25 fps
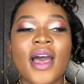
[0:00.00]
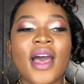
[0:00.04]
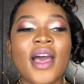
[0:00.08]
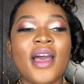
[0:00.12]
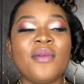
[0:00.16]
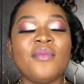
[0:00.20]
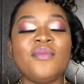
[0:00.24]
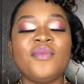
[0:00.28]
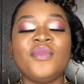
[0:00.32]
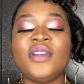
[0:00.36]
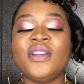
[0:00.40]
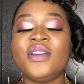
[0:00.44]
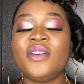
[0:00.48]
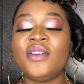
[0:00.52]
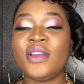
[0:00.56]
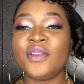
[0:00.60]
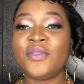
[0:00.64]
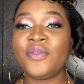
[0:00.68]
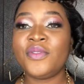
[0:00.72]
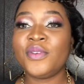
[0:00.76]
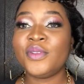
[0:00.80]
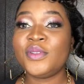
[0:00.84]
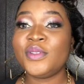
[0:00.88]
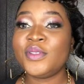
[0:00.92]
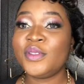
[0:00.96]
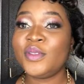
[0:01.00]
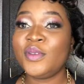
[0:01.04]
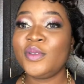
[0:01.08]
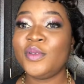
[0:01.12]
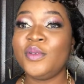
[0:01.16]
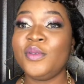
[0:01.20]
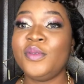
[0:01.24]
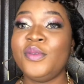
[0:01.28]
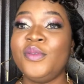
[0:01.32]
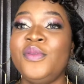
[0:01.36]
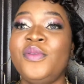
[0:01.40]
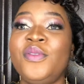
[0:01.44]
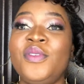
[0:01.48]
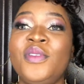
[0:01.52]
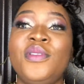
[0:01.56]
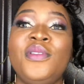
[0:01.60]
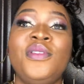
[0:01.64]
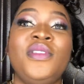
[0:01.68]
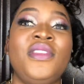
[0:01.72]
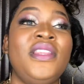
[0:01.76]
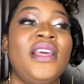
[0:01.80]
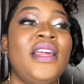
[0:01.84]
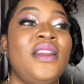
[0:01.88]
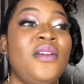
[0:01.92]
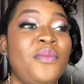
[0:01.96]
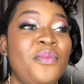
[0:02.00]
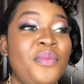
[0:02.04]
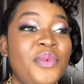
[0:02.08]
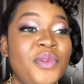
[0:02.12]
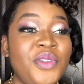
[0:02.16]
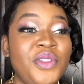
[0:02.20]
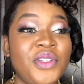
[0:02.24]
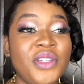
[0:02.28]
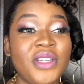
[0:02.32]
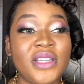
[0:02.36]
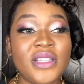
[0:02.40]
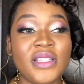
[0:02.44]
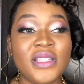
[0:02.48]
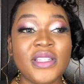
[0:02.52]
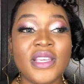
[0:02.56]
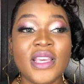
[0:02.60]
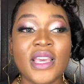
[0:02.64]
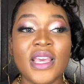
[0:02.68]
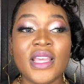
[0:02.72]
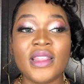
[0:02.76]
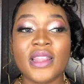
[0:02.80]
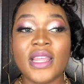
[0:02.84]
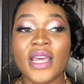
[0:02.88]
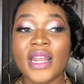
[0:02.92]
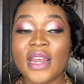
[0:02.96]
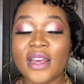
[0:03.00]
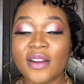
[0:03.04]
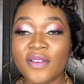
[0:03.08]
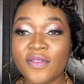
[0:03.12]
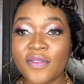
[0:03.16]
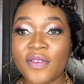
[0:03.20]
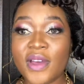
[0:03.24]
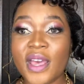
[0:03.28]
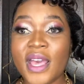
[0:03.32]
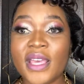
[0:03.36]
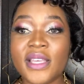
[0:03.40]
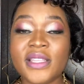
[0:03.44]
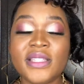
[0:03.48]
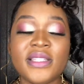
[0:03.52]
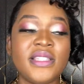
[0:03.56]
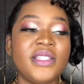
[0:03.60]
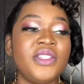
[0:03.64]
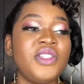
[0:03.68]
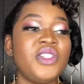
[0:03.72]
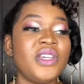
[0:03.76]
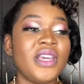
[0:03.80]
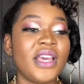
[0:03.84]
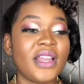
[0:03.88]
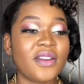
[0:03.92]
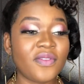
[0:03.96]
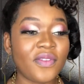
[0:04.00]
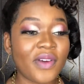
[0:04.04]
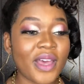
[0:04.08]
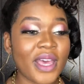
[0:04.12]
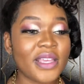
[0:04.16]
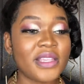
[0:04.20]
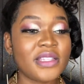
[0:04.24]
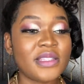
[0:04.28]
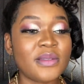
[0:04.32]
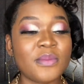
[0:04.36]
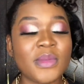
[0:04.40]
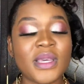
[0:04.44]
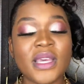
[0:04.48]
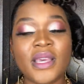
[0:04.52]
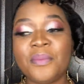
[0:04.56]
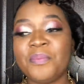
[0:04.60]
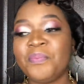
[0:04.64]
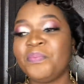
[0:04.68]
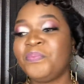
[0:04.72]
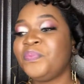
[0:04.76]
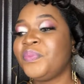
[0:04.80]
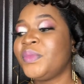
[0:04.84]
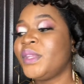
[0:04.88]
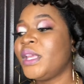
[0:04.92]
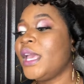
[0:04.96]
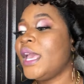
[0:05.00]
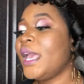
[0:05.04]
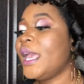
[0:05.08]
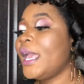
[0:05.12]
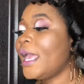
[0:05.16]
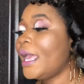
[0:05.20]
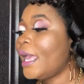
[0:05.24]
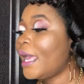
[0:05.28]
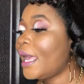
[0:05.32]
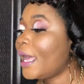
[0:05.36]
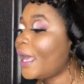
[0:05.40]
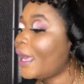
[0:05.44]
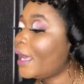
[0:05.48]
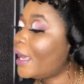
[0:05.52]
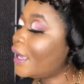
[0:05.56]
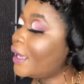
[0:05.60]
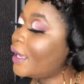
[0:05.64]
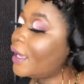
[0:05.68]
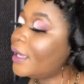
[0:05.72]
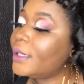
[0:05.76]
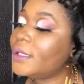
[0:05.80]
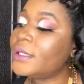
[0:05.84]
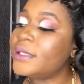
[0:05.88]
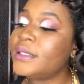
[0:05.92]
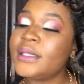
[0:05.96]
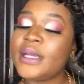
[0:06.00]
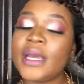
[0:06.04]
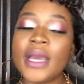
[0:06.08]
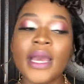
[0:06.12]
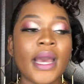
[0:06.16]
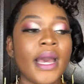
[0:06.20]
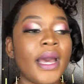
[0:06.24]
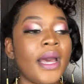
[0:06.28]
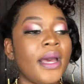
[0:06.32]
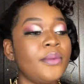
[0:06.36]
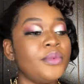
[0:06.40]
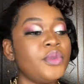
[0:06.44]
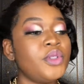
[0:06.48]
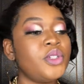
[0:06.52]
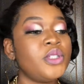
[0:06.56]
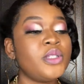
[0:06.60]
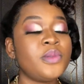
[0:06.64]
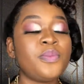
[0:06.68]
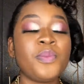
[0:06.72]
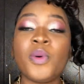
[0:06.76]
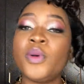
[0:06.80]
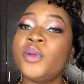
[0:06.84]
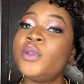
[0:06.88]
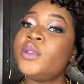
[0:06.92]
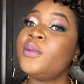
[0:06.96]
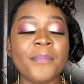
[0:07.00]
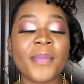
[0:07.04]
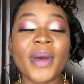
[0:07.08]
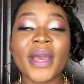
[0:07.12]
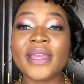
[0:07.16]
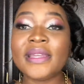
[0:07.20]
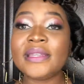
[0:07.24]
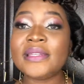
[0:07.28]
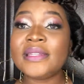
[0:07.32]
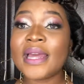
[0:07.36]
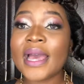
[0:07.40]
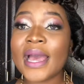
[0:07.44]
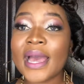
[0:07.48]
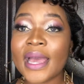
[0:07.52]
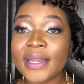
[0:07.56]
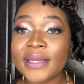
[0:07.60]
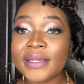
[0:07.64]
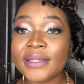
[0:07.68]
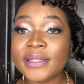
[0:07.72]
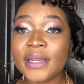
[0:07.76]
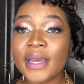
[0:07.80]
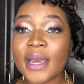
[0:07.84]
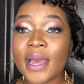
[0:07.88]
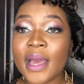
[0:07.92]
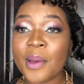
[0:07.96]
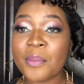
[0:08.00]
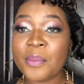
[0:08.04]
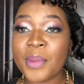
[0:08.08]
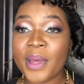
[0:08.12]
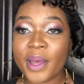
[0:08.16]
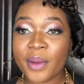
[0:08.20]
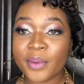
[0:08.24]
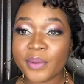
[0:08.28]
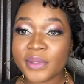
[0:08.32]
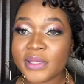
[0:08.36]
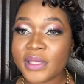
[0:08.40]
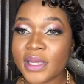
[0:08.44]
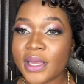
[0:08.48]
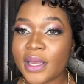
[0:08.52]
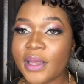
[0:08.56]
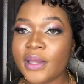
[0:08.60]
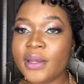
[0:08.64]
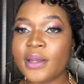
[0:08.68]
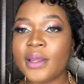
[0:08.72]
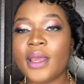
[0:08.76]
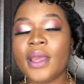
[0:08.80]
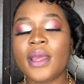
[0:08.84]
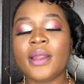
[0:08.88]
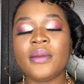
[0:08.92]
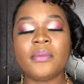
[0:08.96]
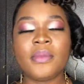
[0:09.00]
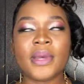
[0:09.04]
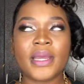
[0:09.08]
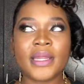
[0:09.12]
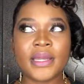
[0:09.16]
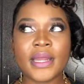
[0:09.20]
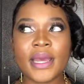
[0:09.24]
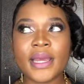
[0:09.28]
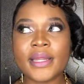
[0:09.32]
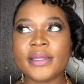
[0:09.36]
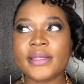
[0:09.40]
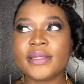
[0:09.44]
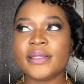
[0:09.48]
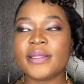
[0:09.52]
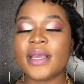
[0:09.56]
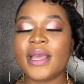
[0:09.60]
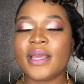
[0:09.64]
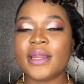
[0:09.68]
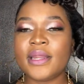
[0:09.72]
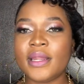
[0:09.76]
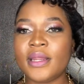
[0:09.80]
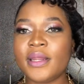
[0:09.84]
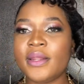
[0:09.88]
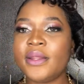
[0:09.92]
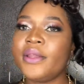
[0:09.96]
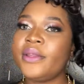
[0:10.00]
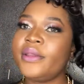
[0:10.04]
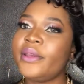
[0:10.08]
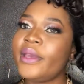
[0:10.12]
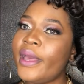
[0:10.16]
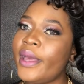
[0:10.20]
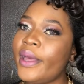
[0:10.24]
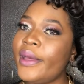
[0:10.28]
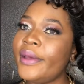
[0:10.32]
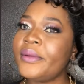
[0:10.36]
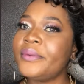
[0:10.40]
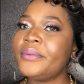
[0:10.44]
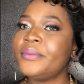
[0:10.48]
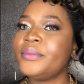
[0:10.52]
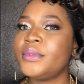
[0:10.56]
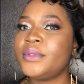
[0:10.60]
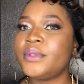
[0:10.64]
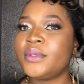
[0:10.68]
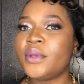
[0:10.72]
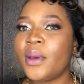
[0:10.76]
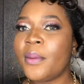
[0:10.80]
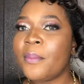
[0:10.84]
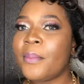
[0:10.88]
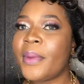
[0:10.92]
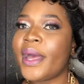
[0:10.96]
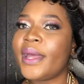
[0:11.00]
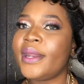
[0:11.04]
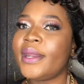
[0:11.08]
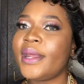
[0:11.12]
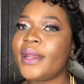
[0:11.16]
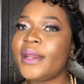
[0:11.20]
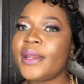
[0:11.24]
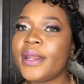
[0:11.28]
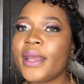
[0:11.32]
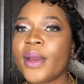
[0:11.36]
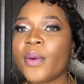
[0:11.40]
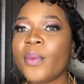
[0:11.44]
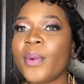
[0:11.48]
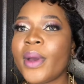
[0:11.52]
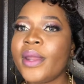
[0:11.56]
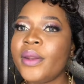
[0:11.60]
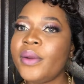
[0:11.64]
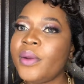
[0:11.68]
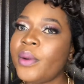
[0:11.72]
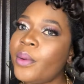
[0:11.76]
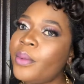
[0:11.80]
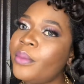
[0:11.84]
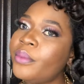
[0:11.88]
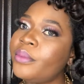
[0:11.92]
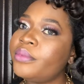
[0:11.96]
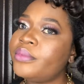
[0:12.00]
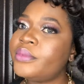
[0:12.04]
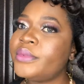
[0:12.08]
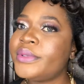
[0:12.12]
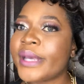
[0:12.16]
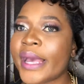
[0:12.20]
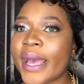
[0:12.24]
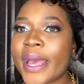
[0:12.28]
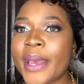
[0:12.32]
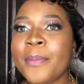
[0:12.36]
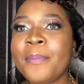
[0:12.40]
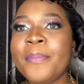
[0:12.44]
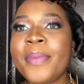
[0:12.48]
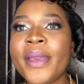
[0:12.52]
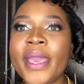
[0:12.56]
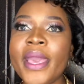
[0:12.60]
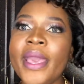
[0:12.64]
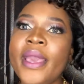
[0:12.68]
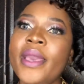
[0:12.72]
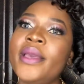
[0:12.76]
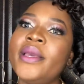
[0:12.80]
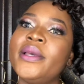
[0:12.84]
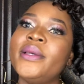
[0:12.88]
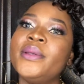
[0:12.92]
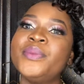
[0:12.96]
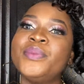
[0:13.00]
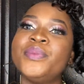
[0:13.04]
I'm really grateful to you for that opportunity and that advice. She advised me, and she spoke to my dad about it, and my dad decided that, yeah, not a bad idea, why don't I pay?